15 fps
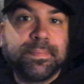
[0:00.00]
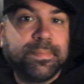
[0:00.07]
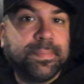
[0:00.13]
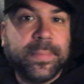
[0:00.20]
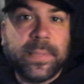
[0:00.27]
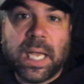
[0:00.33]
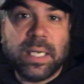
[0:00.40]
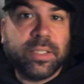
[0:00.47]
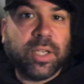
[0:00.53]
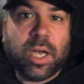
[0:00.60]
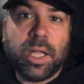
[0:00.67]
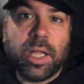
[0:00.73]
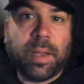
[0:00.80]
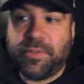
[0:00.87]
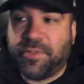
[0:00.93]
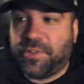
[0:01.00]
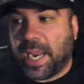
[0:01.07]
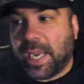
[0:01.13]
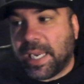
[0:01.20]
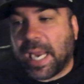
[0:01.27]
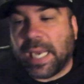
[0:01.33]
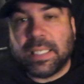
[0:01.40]
That's all. State
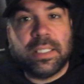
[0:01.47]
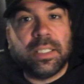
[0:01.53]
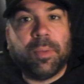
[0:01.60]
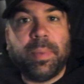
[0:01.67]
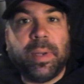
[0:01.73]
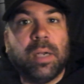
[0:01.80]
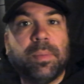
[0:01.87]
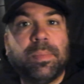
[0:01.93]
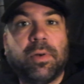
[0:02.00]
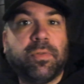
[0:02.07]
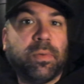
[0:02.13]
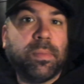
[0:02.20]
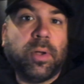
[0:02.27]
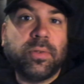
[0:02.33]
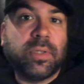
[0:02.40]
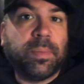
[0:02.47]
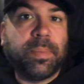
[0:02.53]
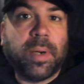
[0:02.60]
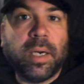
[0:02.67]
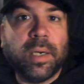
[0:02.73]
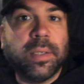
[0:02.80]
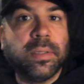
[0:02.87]
cases are beatable for most of the
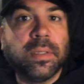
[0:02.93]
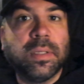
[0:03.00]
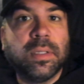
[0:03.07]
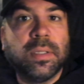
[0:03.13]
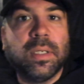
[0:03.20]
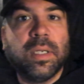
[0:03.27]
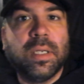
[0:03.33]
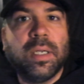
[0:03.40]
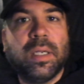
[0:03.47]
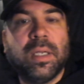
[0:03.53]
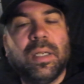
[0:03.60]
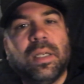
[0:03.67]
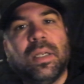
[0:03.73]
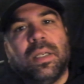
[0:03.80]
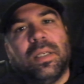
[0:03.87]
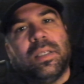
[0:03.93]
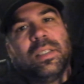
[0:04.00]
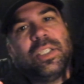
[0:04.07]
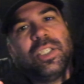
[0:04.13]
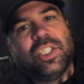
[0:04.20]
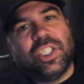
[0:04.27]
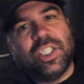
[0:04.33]
part.
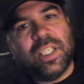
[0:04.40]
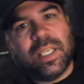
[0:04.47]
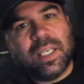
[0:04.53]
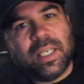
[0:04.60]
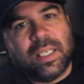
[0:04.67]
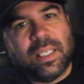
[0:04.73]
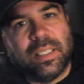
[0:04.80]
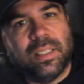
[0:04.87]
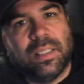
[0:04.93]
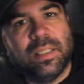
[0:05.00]
Chill.